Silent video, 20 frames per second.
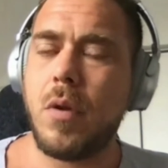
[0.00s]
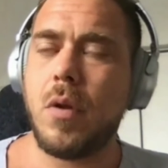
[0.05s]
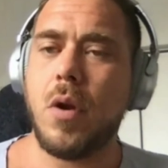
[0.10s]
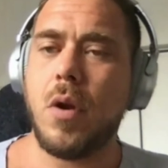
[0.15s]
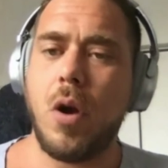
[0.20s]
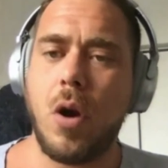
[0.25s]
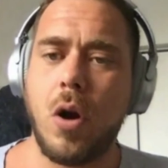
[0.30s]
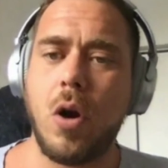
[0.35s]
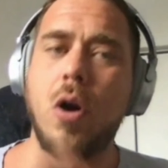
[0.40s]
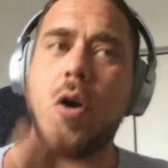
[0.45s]

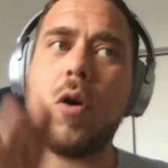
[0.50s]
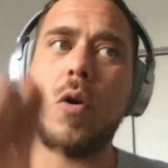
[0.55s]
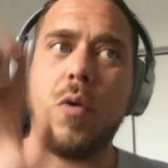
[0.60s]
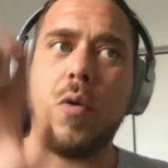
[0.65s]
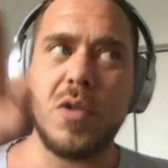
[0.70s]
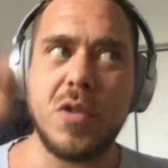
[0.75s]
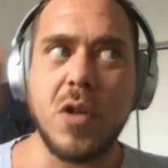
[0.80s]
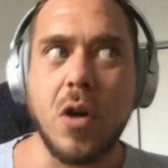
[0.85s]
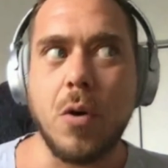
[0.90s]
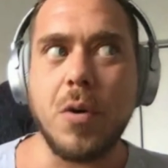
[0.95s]
hurdle
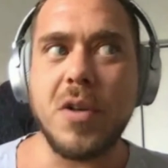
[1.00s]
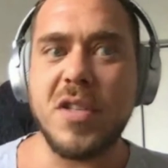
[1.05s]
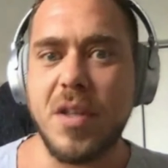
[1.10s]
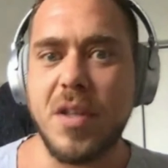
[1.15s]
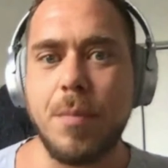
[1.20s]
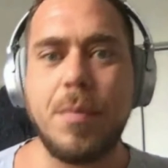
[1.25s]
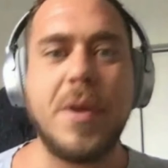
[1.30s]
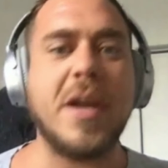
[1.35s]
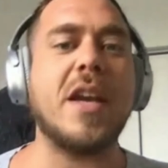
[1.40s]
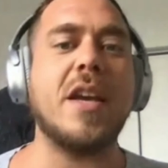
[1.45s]
is always the
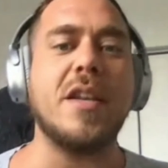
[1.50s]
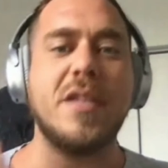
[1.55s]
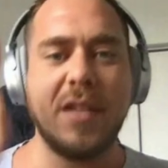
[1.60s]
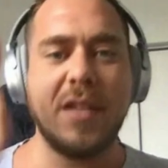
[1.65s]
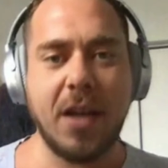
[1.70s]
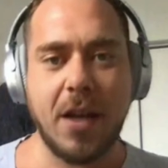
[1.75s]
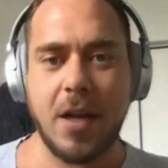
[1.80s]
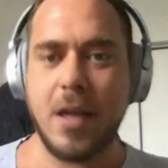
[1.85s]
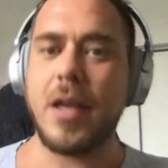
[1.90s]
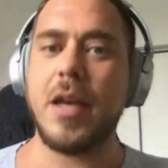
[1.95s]
biggest,
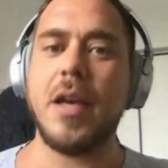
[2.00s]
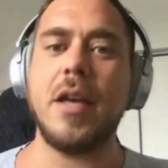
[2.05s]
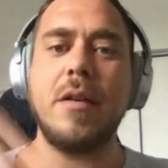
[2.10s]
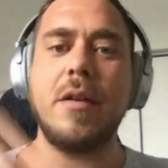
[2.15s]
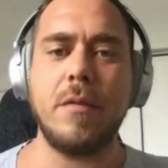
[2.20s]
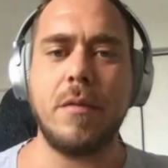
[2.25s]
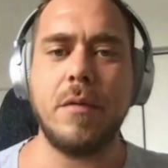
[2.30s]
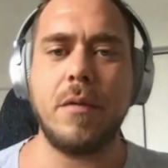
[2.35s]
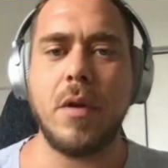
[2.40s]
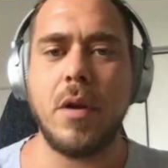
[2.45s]
getting
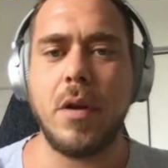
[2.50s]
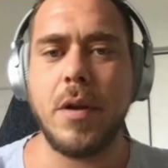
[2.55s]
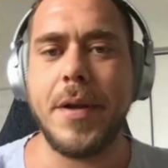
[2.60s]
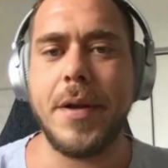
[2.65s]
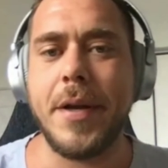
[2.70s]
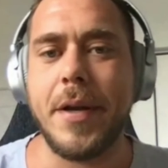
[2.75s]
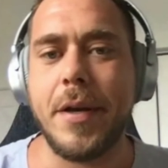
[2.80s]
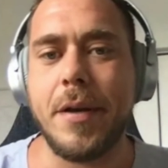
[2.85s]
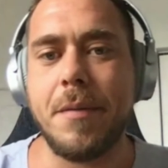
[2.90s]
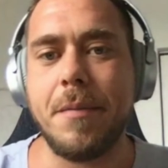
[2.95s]
in.
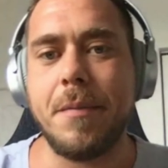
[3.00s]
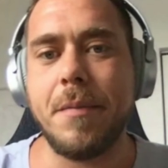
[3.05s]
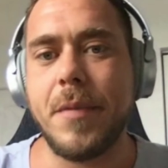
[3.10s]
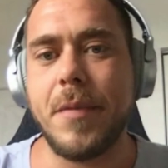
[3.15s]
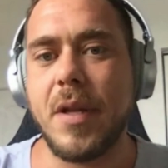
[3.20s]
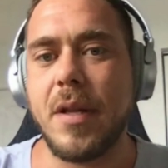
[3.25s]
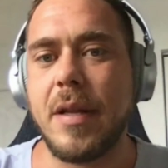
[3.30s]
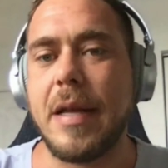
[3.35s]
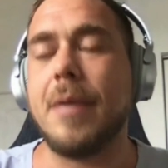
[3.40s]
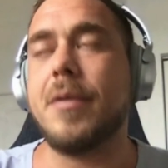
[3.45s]

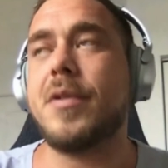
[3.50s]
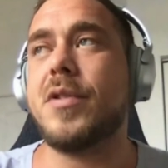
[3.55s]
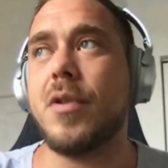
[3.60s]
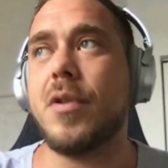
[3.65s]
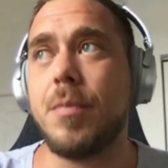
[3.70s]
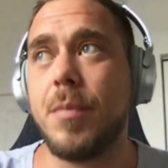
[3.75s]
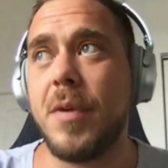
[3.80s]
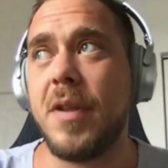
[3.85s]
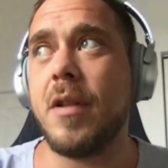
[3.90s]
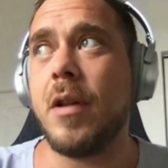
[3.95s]
That
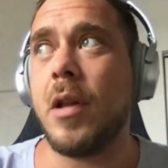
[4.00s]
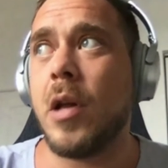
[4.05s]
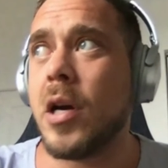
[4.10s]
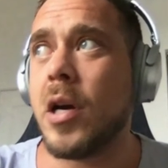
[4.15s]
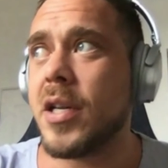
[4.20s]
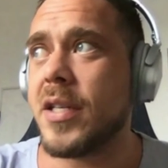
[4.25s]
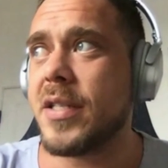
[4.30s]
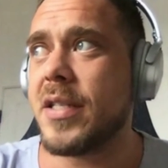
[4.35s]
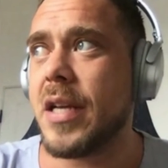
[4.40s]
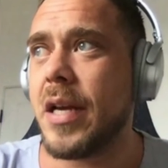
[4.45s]
took me the
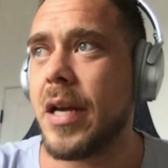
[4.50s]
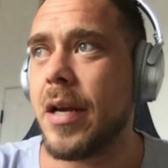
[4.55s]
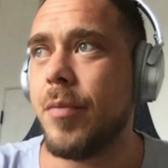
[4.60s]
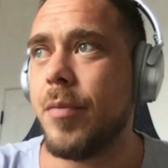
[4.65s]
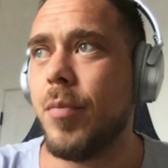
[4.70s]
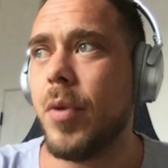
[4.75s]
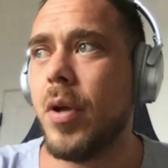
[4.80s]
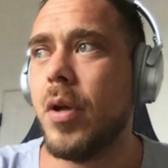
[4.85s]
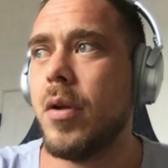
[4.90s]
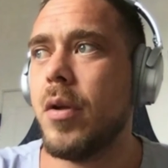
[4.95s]
longest
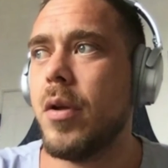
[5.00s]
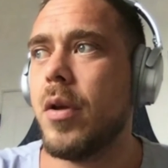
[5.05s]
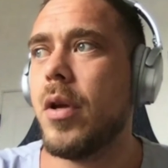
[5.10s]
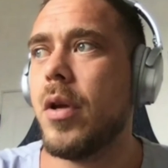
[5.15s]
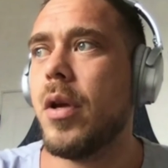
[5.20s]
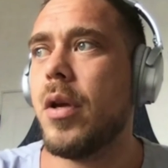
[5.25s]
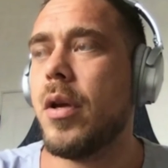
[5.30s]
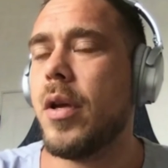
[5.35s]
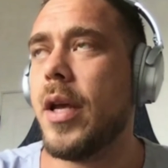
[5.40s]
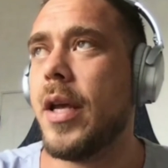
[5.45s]
time.
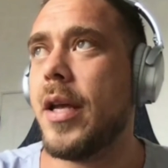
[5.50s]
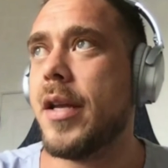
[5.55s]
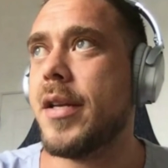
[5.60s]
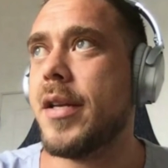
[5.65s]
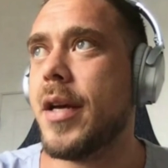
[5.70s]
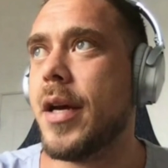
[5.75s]
And